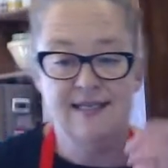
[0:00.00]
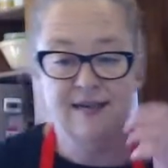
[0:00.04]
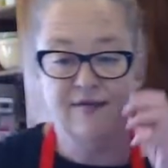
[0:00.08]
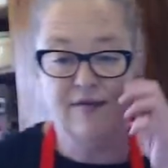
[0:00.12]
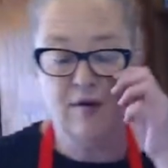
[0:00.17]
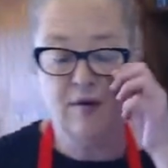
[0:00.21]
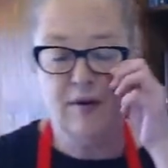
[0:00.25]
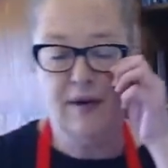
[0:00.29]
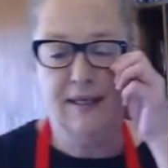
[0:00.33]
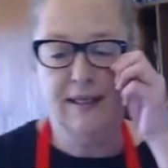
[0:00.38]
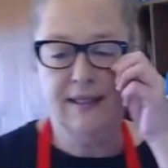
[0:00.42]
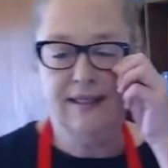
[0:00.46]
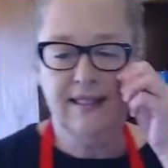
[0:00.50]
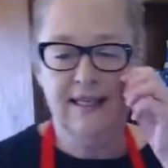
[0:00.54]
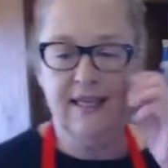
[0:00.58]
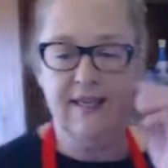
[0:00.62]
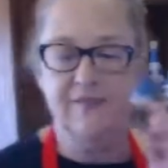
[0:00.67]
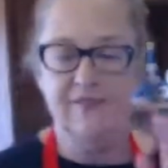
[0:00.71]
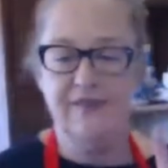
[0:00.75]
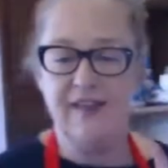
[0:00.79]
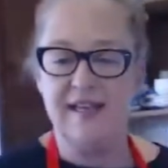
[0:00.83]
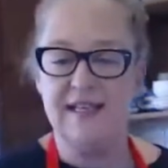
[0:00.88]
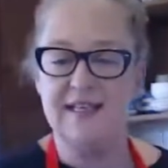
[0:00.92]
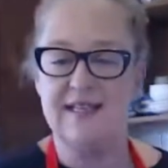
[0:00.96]
everyone.
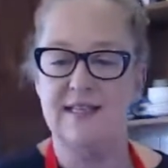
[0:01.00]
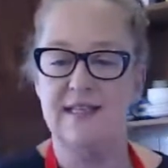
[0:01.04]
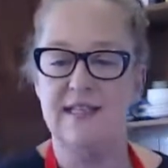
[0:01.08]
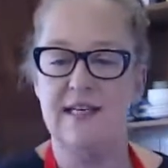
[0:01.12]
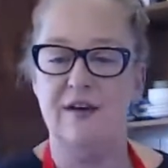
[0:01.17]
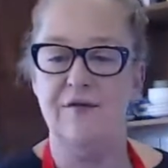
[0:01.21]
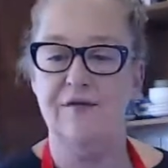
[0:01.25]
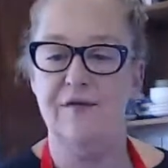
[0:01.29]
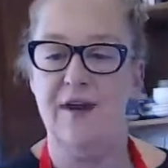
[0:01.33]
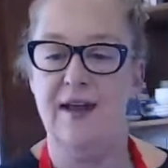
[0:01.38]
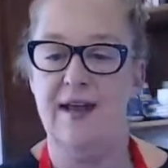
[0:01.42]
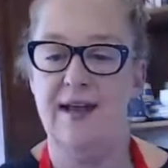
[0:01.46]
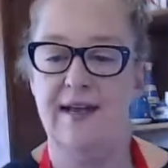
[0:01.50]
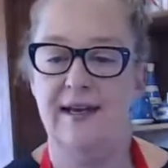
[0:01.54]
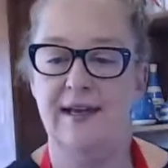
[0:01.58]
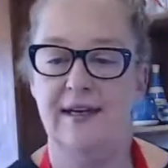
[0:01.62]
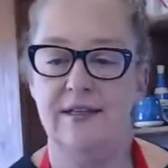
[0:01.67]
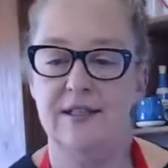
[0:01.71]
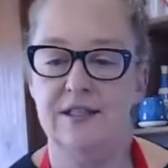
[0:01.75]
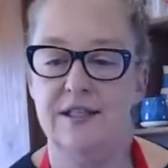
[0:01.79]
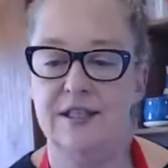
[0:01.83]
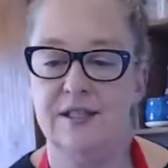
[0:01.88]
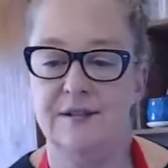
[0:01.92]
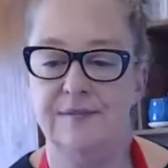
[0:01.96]
Get that stuff
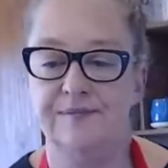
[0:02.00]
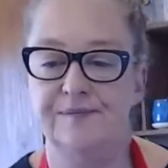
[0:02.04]
out.